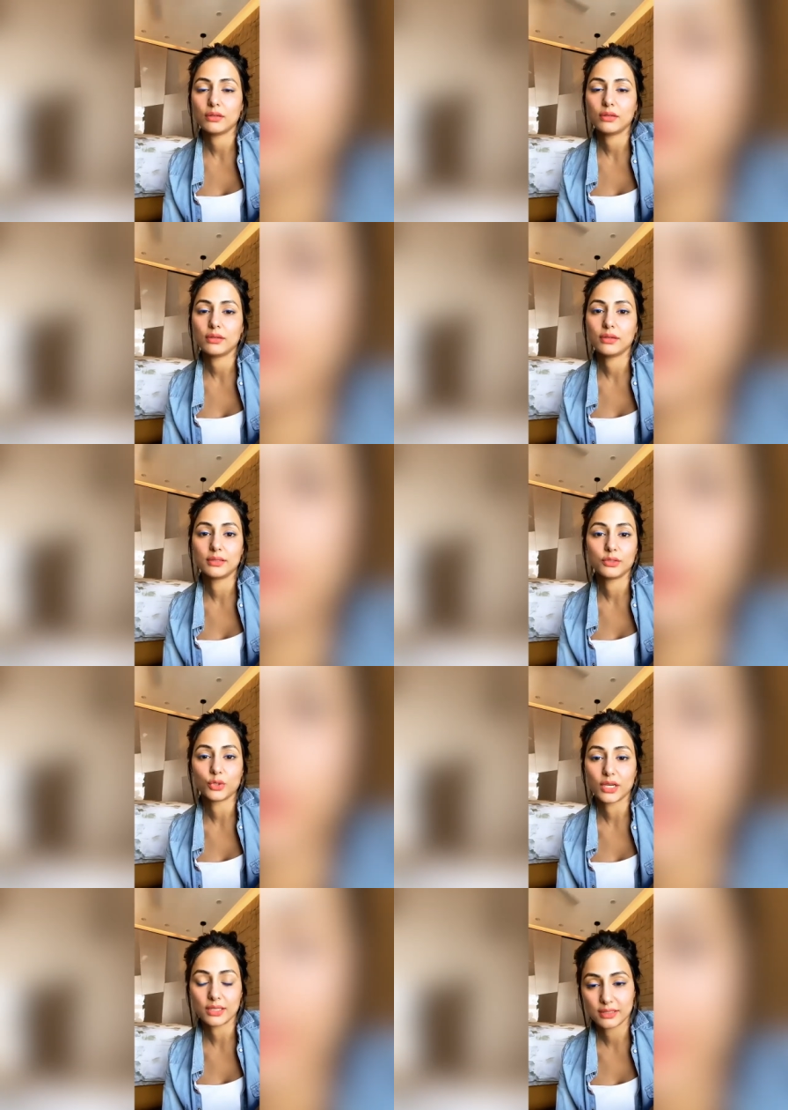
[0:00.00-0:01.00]
Oh,
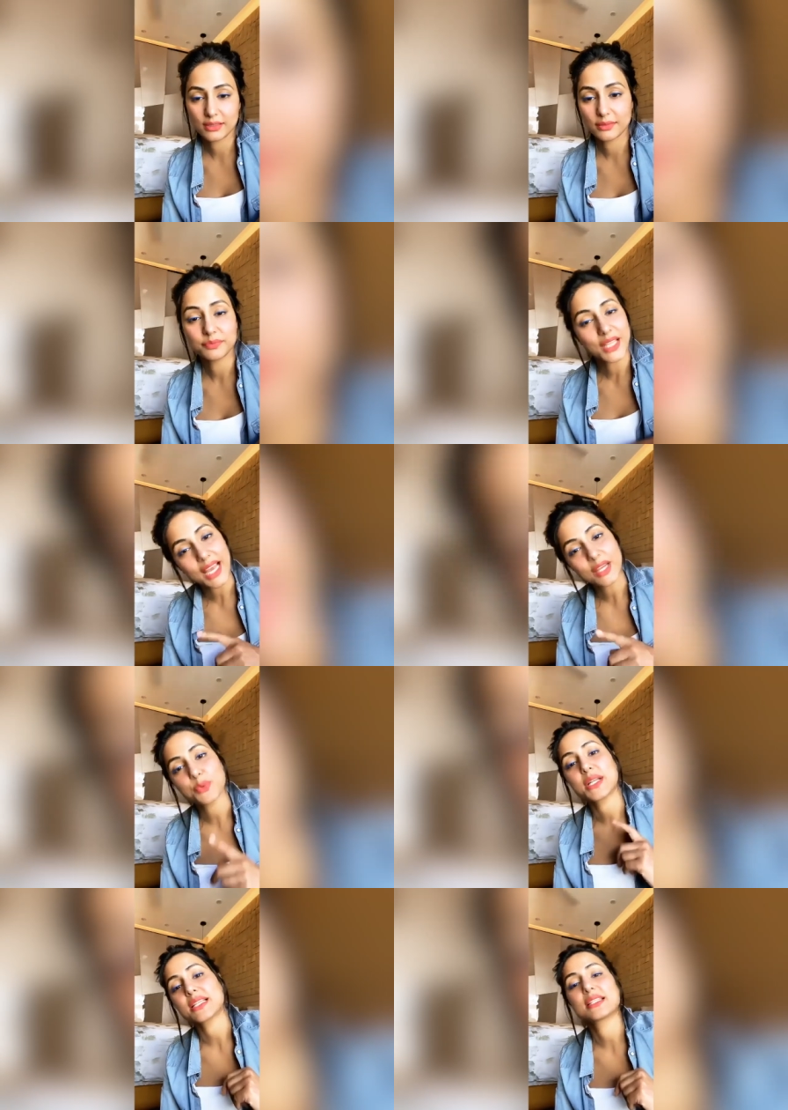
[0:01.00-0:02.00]
don't ask.
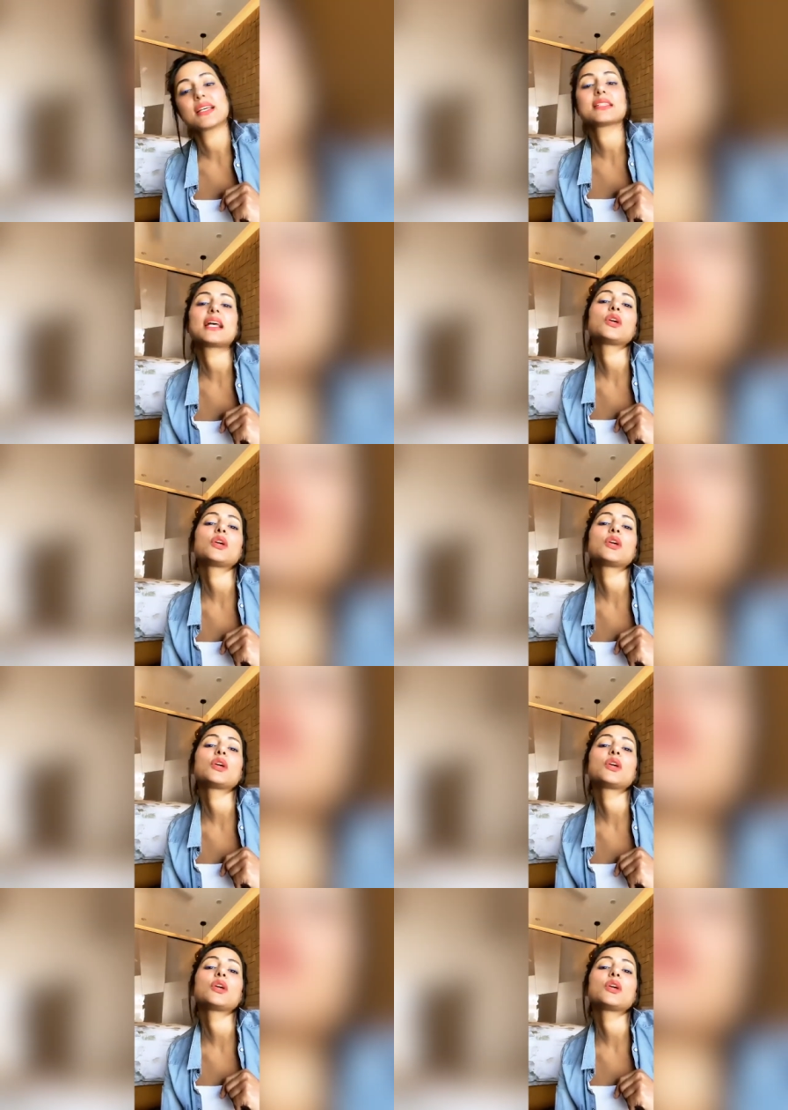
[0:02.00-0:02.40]
I will discuss.